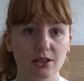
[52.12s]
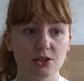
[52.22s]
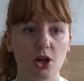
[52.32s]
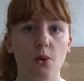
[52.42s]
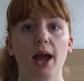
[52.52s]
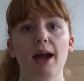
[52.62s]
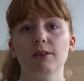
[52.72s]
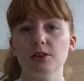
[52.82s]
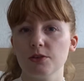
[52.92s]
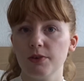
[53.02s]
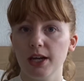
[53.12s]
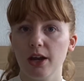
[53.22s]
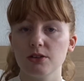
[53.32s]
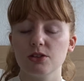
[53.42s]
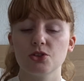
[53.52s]
so I have lots of
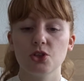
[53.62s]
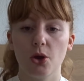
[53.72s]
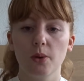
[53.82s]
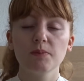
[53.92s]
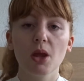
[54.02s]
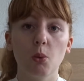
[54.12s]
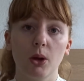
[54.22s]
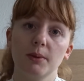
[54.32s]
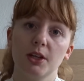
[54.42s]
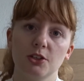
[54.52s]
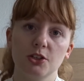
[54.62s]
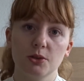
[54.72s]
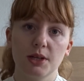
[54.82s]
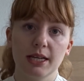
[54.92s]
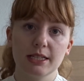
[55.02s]
videos. So what I'm going to do
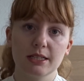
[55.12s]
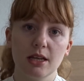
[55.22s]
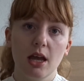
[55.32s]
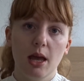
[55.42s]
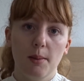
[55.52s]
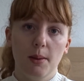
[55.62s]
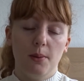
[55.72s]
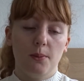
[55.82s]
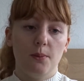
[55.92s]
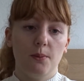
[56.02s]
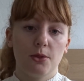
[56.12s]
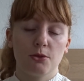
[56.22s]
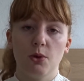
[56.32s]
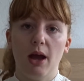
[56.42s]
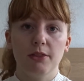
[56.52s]
is
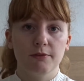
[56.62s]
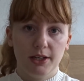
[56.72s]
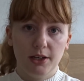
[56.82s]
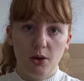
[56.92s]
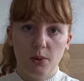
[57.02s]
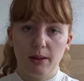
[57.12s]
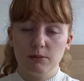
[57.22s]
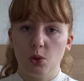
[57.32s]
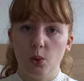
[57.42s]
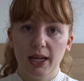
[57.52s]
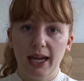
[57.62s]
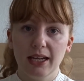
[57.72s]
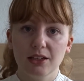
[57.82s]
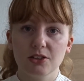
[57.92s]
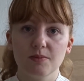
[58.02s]
Throughout the video when I'm
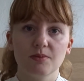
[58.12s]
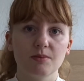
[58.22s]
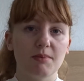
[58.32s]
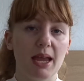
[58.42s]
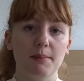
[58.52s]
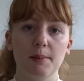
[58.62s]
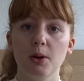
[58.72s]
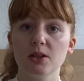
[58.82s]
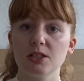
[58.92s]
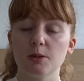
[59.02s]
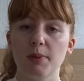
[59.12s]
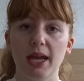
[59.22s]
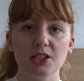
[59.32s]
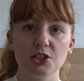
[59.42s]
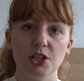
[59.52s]
talking, maybe put some
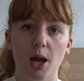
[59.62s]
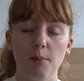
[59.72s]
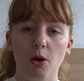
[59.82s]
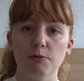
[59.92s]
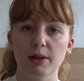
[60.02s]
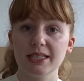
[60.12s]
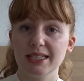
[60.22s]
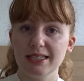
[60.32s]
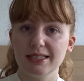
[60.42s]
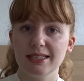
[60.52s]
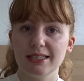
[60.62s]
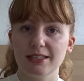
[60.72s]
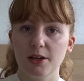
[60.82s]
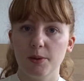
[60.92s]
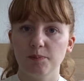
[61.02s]
pictures up of my ski
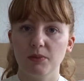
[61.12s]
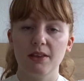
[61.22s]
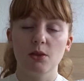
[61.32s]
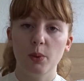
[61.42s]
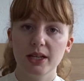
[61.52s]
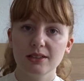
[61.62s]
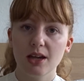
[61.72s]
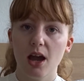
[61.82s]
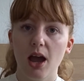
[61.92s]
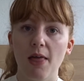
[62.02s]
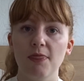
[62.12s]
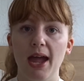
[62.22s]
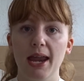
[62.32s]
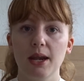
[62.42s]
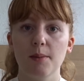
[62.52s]
season in the winter and
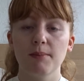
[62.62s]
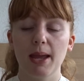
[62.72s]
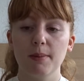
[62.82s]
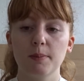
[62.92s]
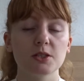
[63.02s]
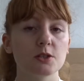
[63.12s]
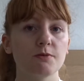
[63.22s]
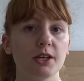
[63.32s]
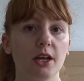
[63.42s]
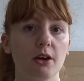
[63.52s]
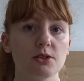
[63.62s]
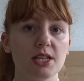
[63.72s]
then maybe put some videos